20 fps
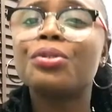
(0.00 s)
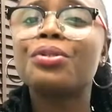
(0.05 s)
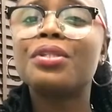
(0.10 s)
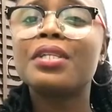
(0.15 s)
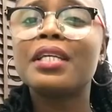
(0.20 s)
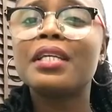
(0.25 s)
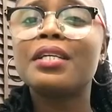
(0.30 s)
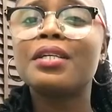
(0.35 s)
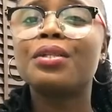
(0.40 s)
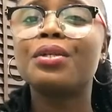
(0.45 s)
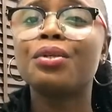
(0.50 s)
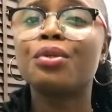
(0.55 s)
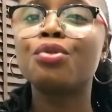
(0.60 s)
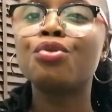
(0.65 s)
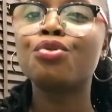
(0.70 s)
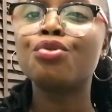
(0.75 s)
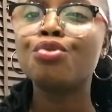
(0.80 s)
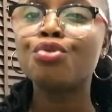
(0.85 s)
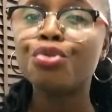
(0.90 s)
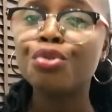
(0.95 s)
you think it
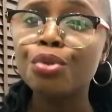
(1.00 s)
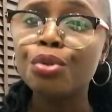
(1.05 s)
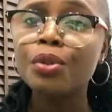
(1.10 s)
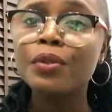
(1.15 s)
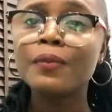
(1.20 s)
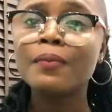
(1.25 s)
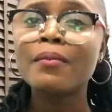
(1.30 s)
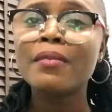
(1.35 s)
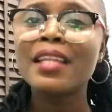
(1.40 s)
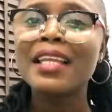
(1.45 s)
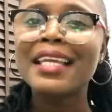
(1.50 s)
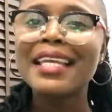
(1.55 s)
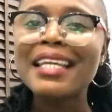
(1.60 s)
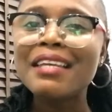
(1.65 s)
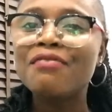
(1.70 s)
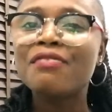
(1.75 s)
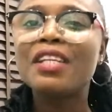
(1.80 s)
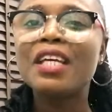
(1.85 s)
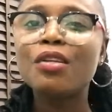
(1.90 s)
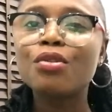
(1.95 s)
is true?
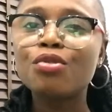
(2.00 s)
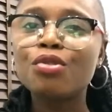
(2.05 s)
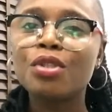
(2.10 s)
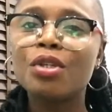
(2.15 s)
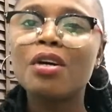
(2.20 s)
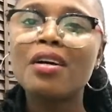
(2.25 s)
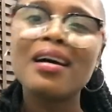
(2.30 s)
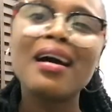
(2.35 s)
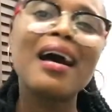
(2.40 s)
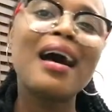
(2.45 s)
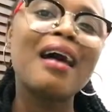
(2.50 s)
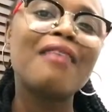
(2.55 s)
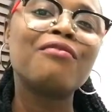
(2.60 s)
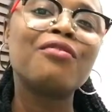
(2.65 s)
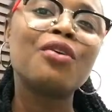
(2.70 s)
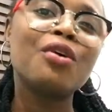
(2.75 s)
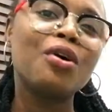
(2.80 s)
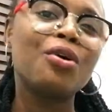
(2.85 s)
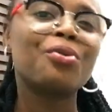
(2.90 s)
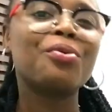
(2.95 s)
If they do not
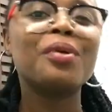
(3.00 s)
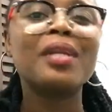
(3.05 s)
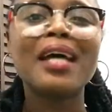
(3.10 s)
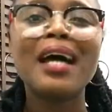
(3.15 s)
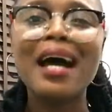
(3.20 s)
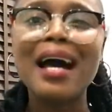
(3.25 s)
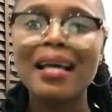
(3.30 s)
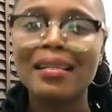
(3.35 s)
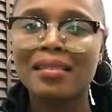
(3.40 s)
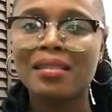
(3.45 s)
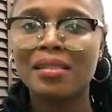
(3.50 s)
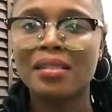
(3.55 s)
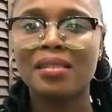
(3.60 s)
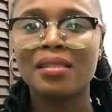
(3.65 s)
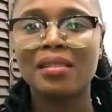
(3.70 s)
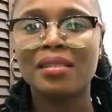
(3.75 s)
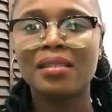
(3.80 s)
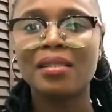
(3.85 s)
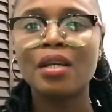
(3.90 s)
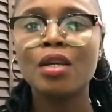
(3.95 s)
have concrete
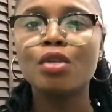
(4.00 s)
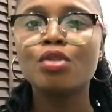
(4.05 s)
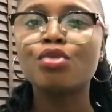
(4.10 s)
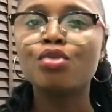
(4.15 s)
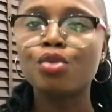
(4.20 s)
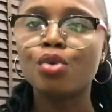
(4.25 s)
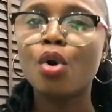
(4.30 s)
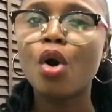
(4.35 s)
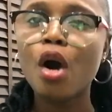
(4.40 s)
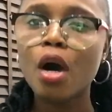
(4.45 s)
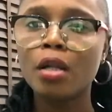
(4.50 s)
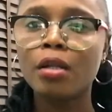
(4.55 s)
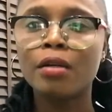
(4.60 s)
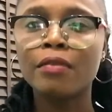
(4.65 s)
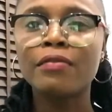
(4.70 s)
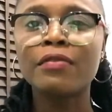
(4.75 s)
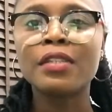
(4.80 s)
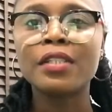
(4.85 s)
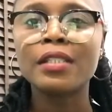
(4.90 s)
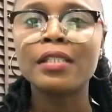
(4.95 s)
answers to all
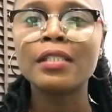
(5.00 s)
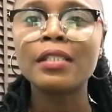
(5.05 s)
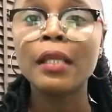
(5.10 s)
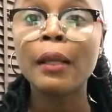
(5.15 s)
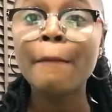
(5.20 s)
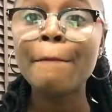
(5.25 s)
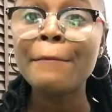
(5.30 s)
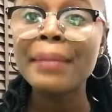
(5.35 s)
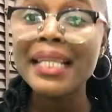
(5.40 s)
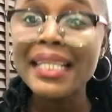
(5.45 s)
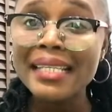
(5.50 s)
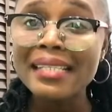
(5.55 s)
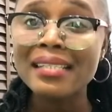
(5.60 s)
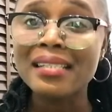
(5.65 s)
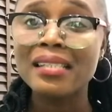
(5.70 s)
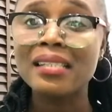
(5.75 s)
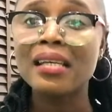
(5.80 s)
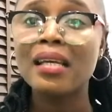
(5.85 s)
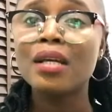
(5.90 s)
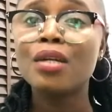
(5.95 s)
of this,
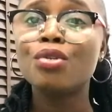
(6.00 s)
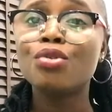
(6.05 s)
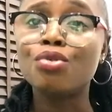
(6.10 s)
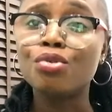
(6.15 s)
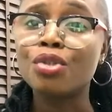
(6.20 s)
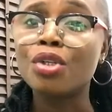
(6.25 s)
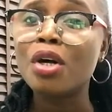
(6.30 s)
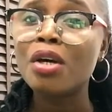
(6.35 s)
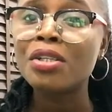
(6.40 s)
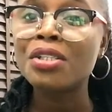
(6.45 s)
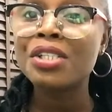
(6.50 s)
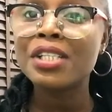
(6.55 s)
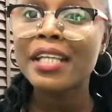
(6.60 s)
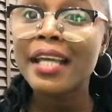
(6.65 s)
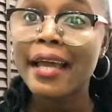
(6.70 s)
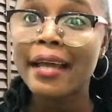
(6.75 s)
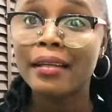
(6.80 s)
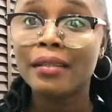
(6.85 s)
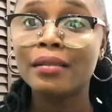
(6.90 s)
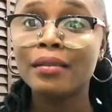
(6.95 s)
please do not
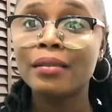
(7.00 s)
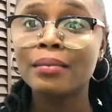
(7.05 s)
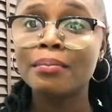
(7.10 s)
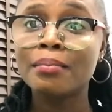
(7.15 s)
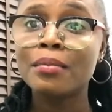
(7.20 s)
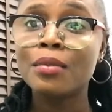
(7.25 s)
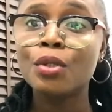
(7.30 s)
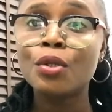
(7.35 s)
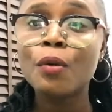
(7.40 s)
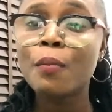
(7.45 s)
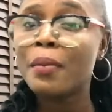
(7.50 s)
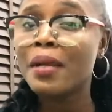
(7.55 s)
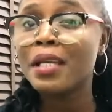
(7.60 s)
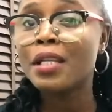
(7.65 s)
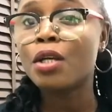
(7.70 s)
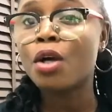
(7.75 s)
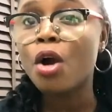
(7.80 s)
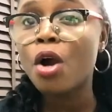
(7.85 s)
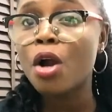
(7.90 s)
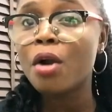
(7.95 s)
share. Don't be
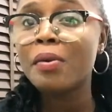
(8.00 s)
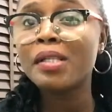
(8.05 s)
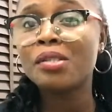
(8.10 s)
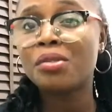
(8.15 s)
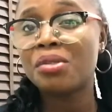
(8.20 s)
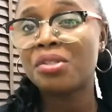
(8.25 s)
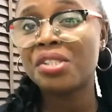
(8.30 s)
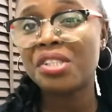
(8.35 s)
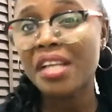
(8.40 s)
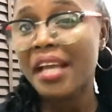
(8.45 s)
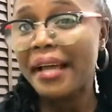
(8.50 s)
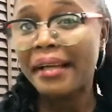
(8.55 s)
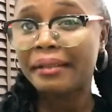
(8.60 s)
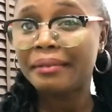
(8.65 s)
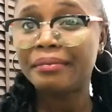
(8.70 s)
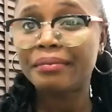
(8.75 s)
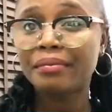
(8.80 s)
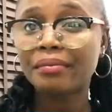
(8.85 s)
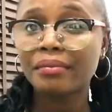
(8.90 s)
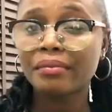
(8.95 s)
in a hurry to
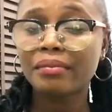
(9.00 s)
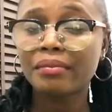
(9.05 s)
share.